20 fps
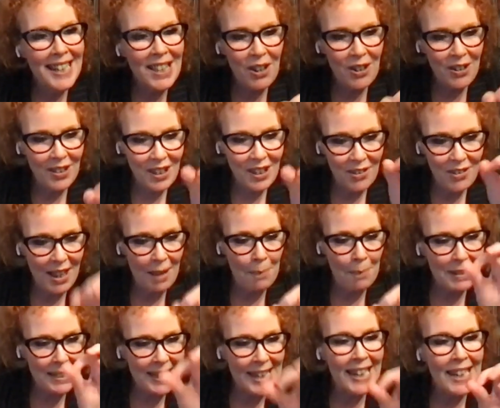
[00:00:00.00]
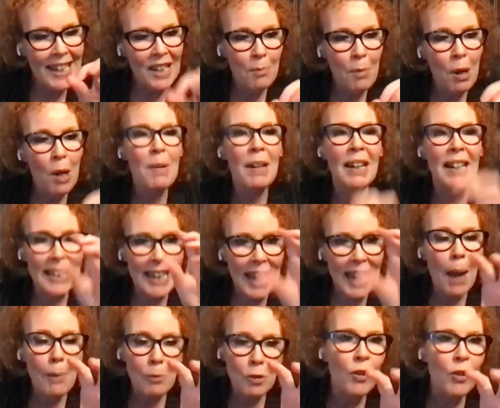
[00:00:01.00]
that particular moment and
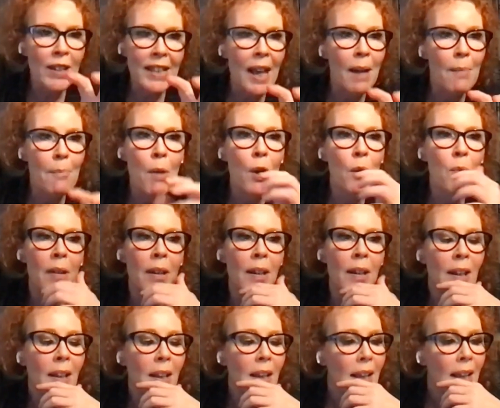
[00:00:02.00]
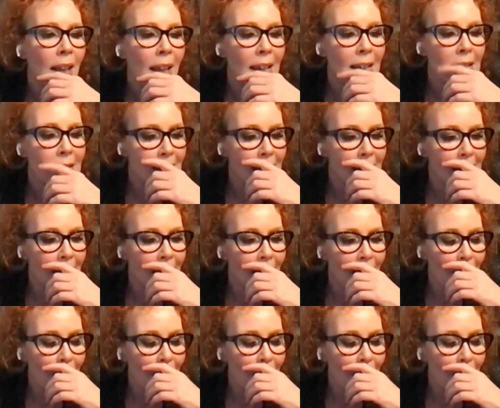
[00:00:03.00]
capturing that moment is,